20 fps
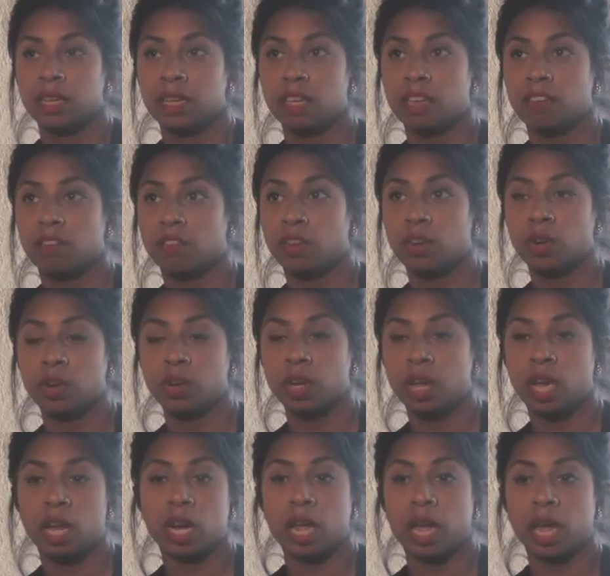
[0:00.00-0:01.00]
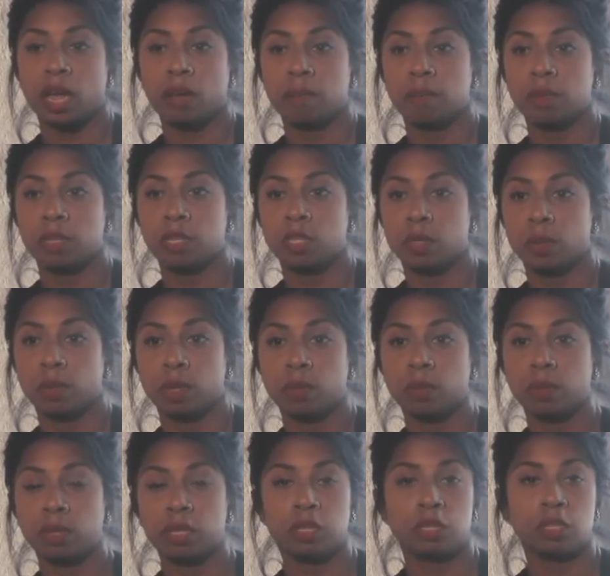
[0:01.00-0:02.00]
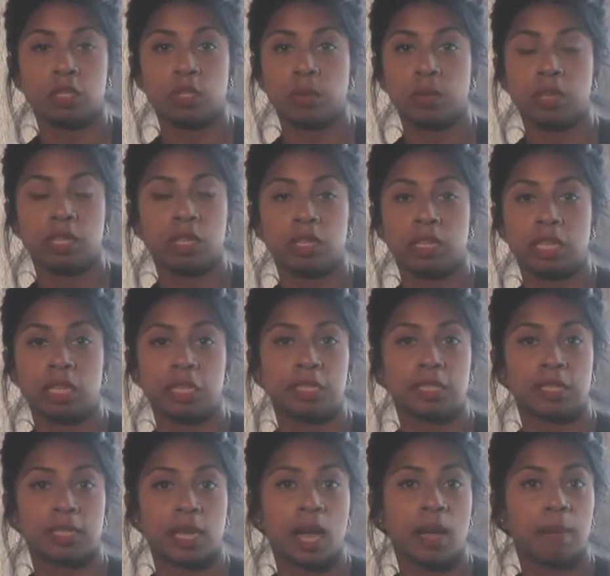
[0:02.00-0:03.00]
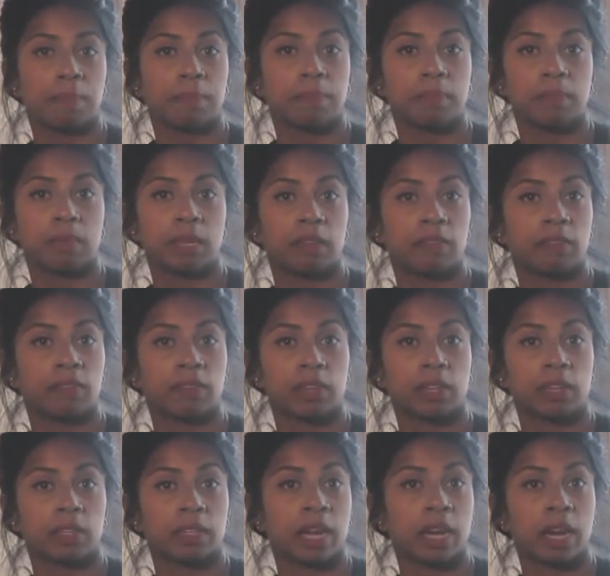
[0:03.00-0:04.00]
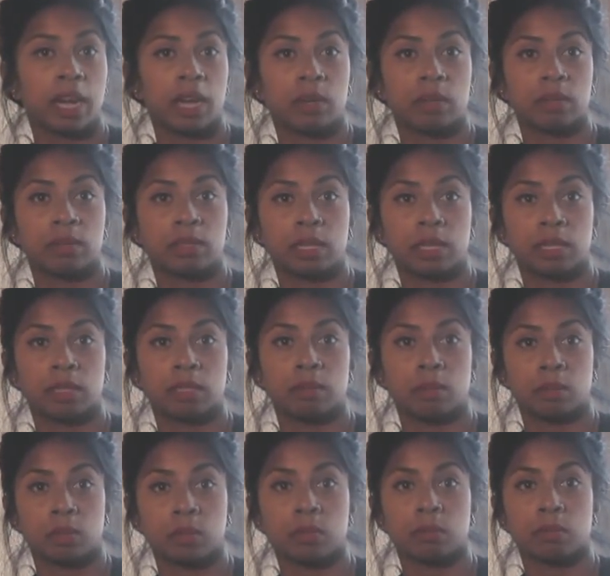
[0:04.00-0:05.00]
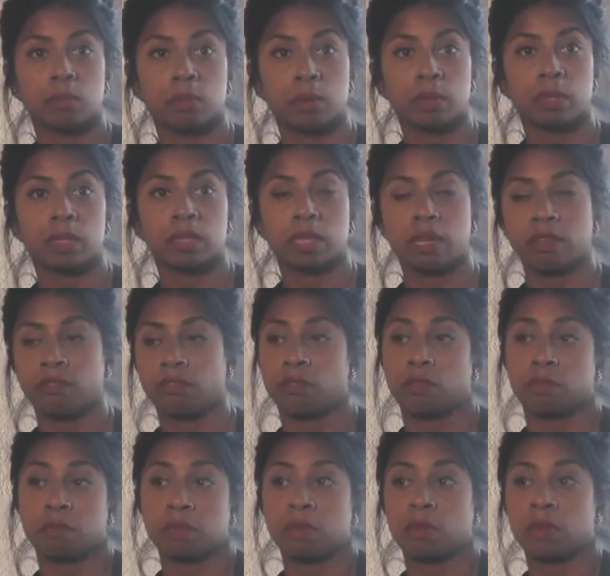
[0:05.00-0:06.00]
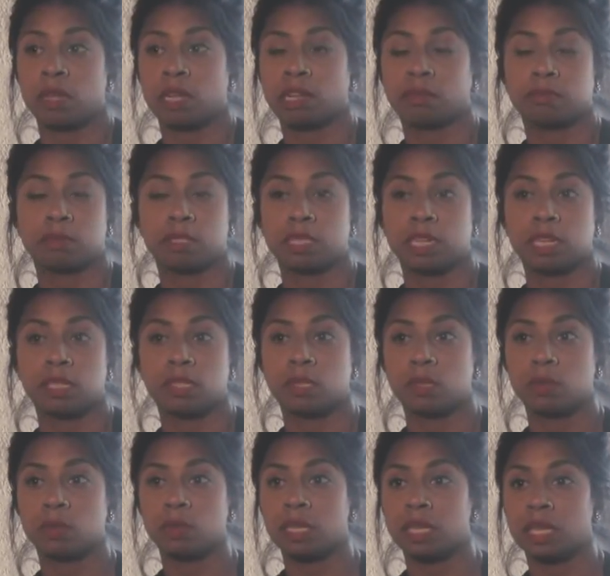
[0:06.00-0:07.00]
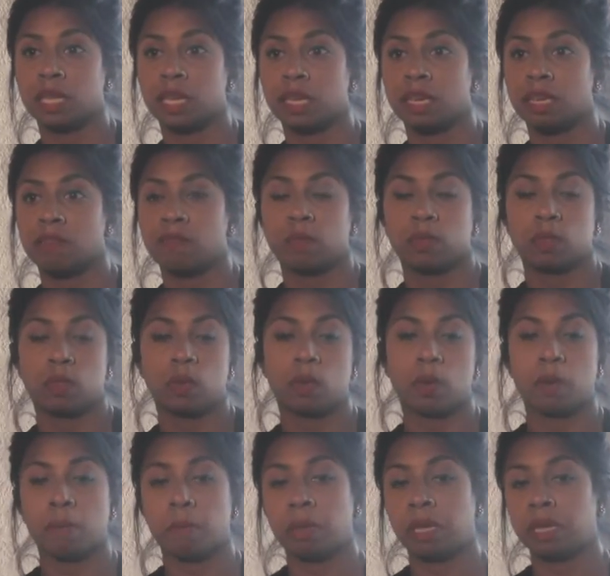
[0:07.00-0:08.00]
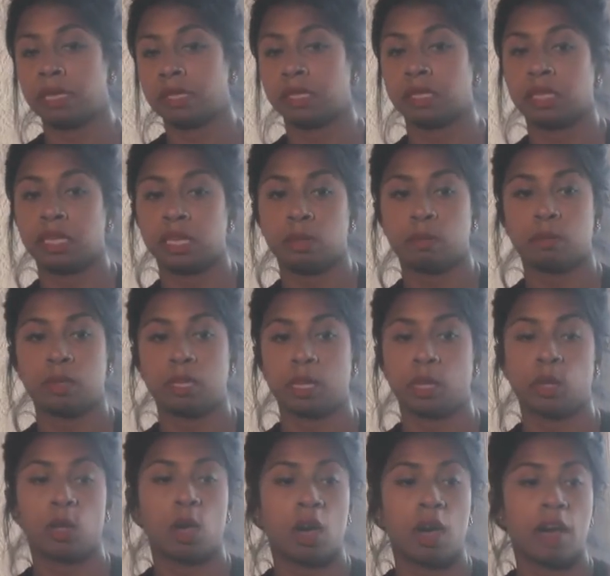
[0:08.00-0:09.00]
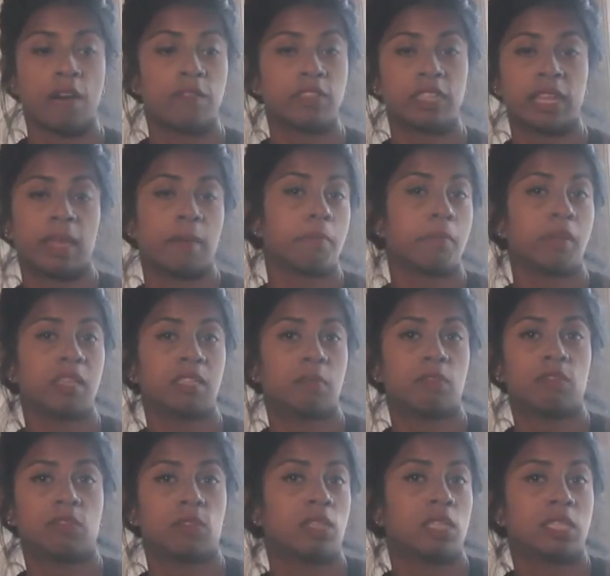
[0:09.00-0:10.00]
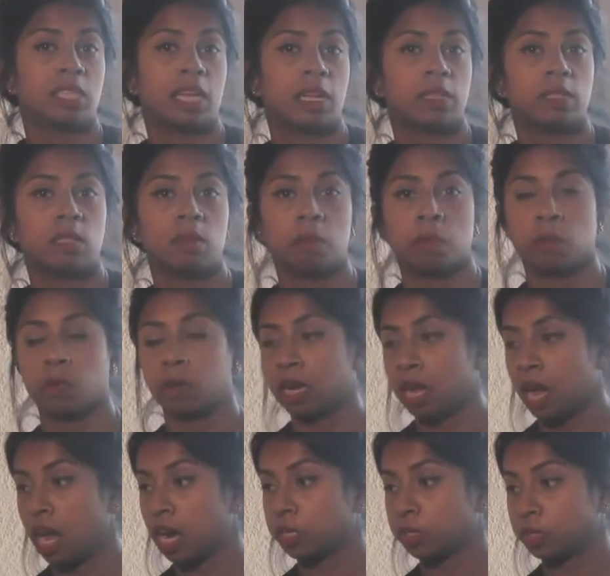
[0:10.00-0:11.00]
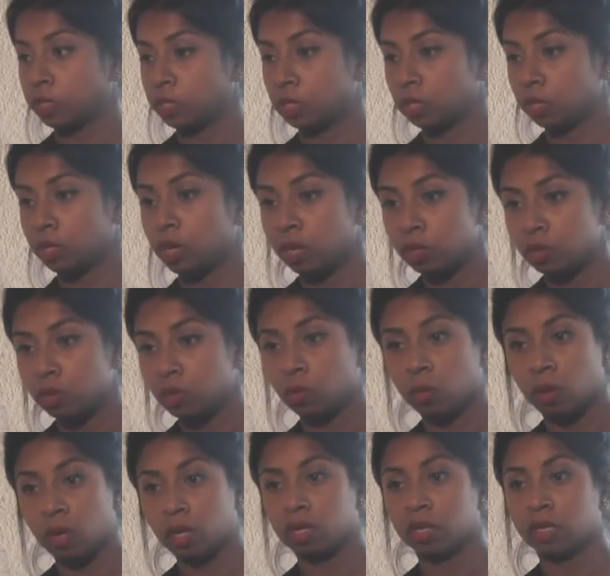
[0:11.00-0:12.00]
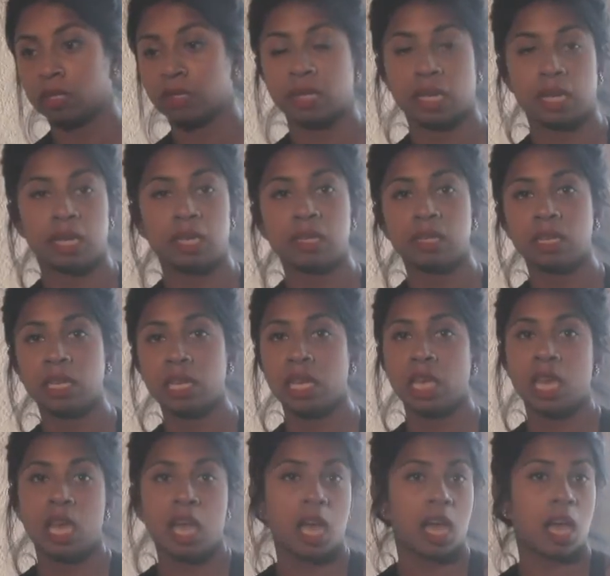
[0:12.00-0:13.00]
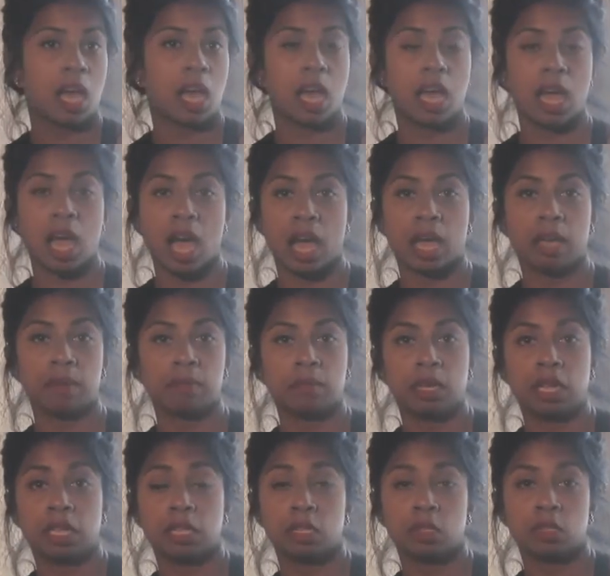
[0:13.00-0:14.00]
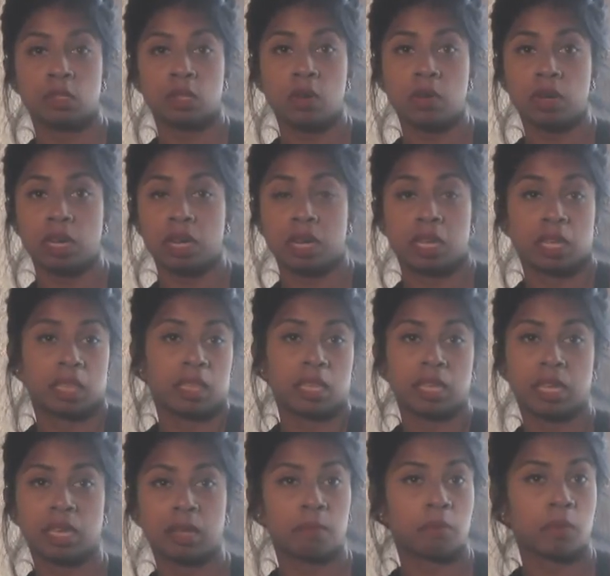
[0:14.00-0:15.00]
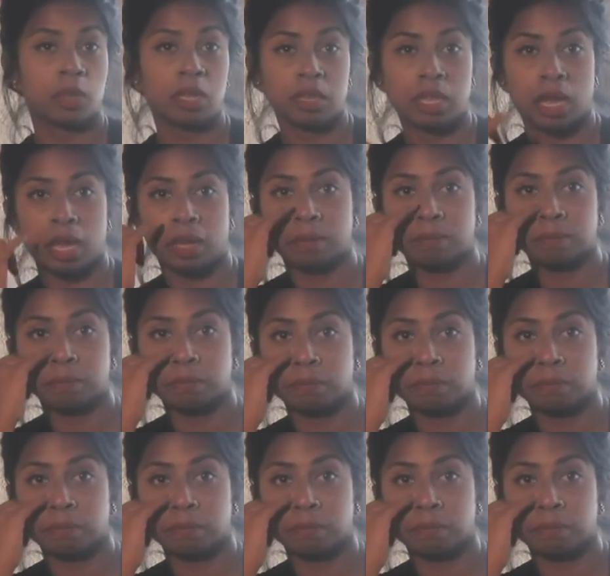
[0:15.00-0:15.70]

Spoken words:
if you're not happy doing what you're doing, you need to stop and figure that out. That's the most important thing for me when it comes to tattooing. Like even though it may seem a little off 10 minutes before the tattoo, but when I actually start to work on the skin, I'm in the zone and nothing can break that.